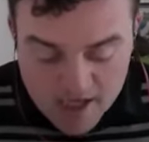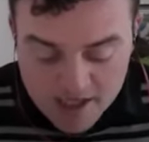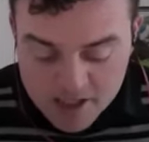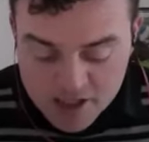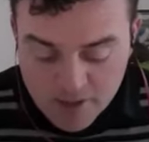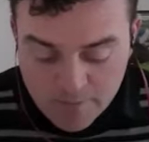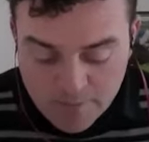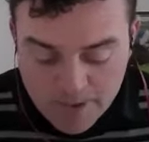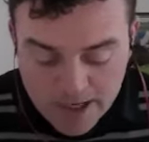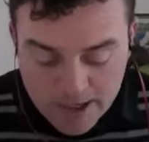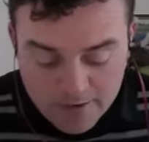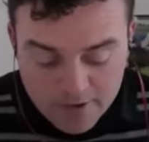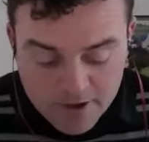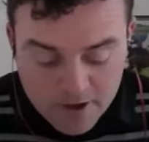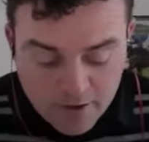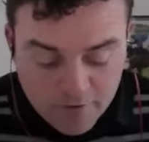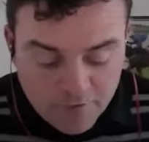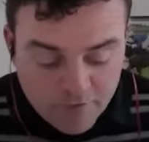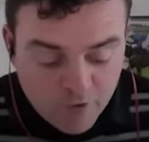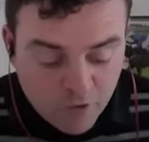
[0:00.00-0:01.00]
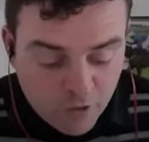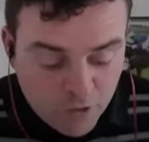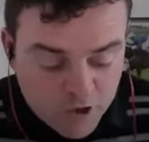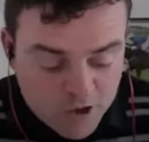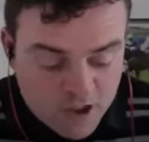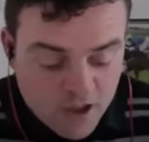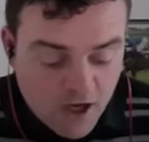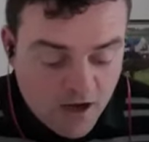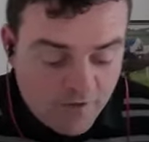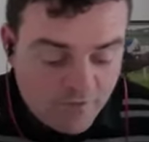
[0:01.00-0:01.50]
Superior
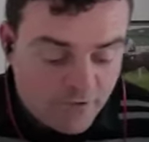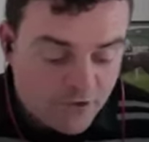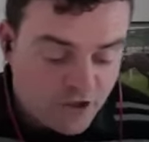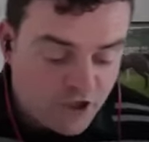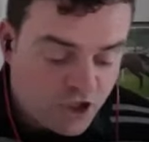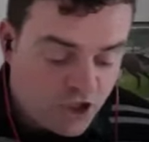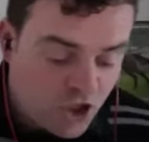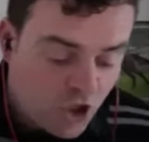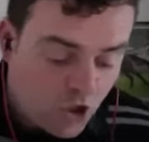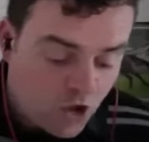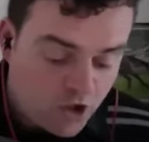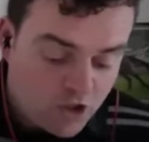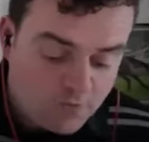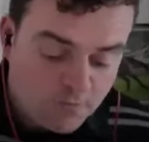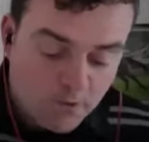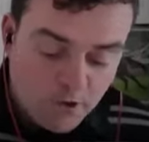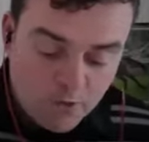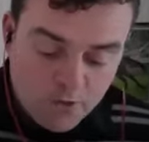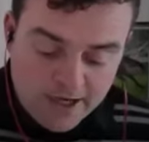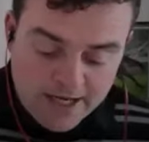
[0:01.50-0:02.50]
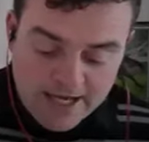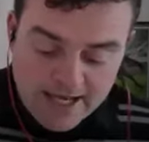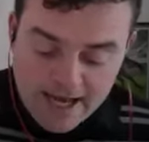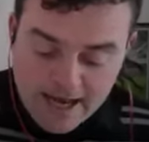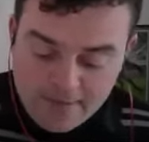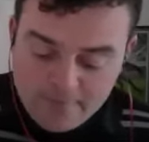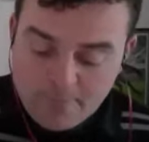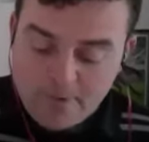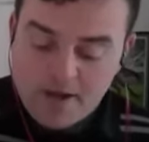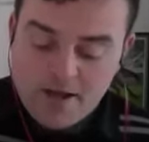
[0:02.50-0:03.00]
Force for the George Boughey
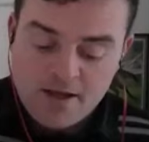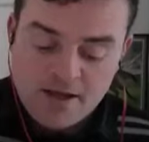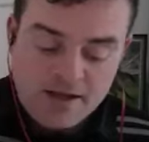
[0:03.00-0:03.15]
camp,